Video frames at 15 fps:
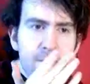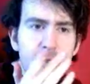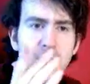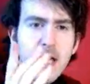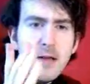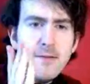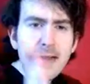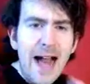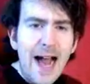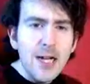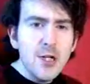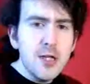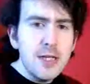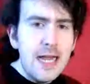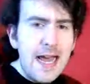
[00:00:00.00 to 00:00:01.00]
For you
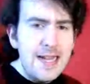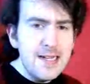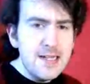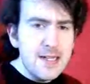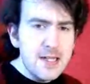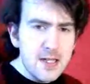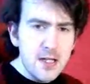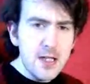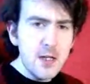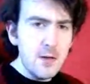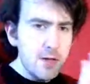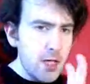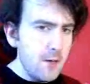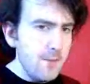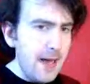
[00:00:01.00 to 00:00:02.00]
naturalists,
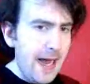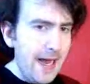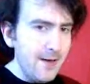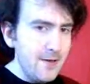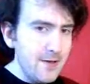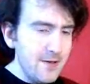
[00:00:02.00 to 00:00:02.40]
you'll love it.